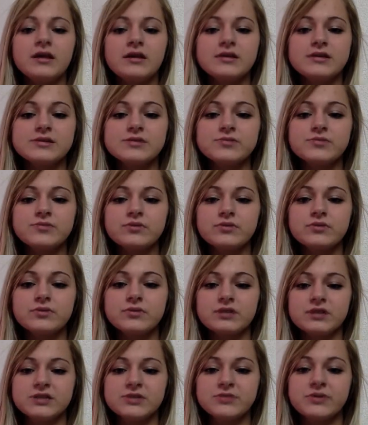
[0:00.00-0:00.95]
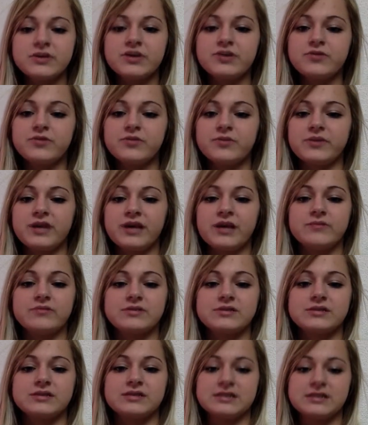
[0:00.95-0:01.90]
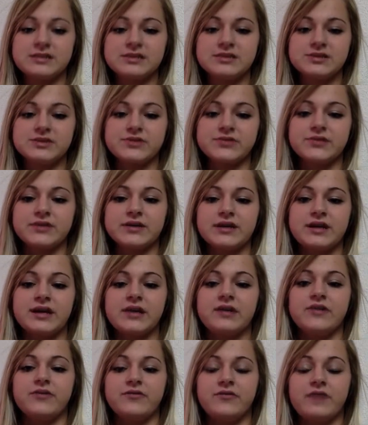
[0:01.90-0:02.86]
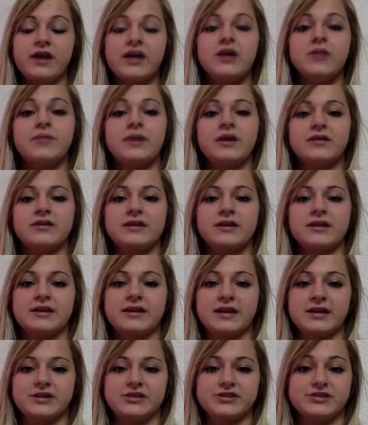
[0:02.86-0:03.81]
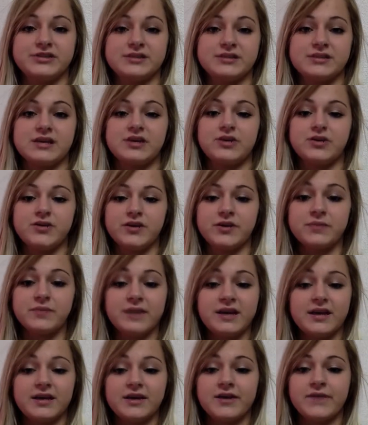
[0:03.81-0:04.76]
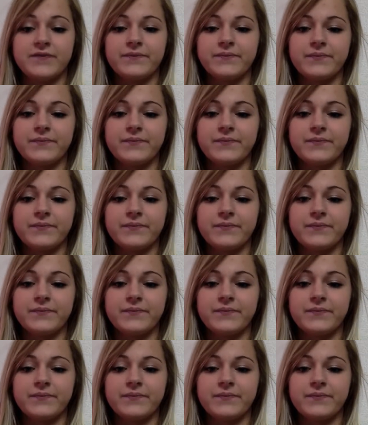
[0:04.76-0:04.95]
This way you will be able to listen to it and then write about the connections that you can make.